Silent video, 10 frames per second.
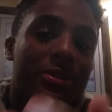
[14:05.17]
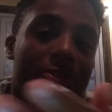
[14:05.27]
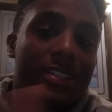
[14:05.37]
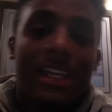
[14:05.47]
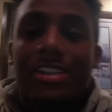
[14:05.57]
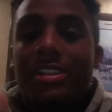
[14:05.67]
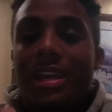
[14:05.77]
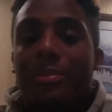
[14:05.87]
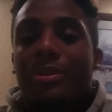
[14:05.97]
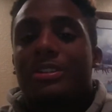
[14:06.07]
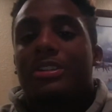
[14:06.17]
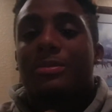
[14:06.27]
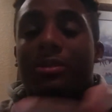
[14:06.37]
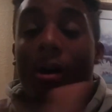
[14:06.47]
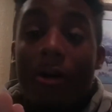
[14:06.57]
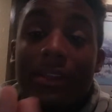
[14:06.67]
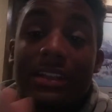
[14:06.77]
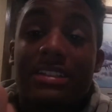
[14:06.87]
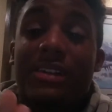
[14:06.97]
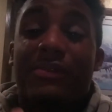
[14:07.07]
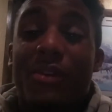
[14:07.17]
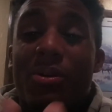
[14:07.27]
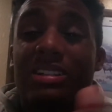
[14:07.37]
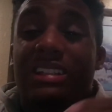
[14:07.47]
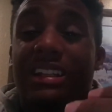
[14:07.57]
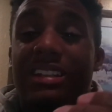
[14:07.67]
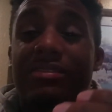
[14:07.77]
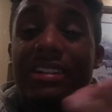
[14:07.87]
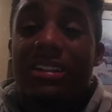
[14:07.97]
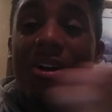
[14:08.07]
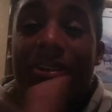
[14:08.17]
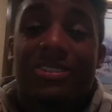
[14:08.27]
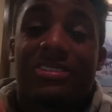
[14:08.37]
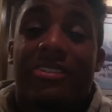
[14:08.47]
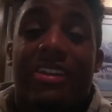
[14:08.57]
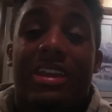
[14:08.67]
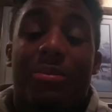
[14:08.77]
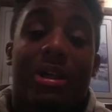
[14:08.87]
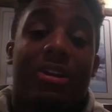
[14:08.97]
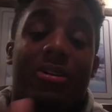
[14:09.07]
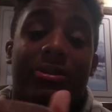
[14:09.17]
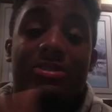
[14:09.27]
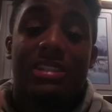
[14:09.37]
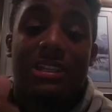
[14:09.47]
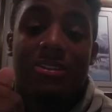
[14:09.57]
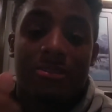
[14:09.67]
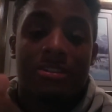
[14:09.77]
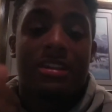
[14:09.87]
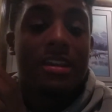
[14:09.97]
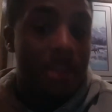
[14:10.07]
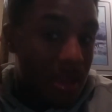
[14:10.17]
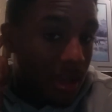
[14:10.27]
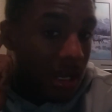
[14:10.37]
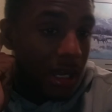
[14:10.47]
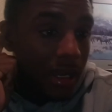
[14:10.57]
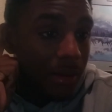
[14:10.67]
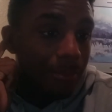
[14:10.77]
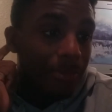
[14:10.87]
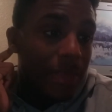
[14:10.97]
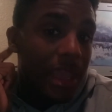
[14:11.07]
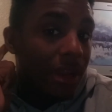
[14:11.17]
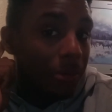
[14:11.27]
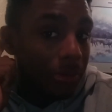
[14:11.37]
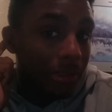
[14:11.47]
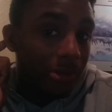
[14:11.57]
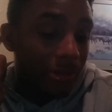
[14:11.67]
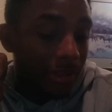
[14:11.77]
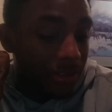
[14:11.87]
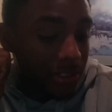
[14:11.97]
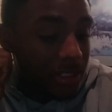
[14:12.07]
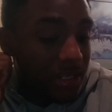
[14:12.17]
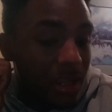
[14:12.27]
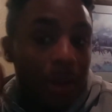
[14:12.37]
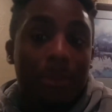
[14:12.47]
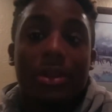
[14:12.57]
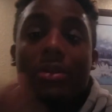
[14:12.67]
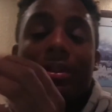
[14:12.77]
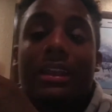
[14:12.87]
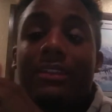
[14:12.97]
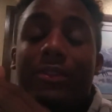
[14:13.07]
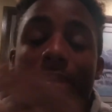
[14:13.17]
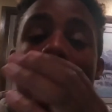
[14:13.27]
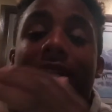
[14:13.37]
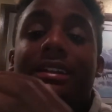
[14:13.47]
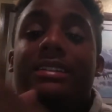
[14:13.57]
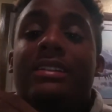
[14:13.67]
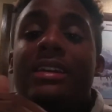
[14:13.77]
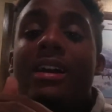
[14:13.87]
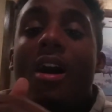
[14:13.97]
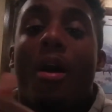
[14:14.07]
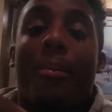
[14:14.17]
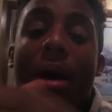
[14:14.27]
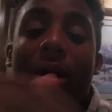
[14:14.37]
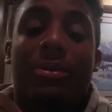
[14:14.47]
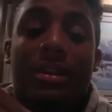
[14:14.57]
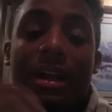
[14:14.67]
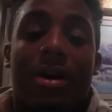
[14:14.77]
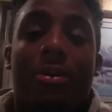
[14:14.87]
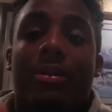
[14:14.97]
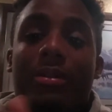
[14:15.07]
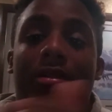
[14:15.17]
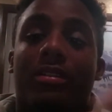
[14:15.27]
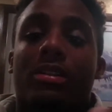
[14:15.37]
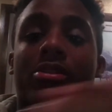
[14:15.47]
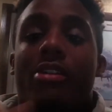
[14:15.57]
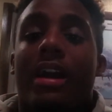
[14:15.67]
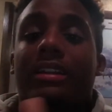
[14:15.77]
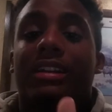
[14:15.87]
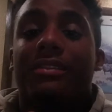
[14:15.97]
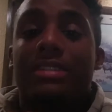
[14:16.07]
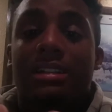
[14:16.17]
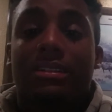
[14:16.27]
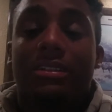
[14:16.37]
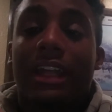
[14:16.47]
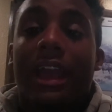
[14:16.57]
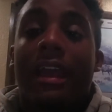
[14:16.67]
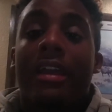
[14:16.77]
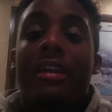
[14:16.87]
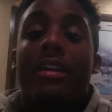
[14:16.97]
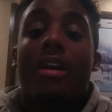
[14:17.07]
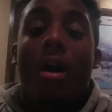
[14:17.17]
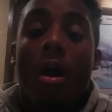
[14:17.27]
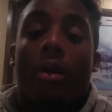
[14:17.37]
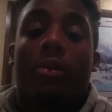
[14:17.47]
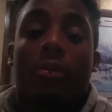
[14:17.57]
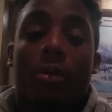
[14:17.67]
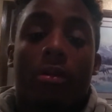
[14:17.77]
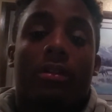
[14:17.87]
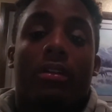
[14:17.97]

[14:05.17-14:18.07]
your state championships, all that stuff. Focus on even an all-star game, like all you seniors, and it will literally just come to you. Like, if you guys are pounding out, grinding every single day, hard work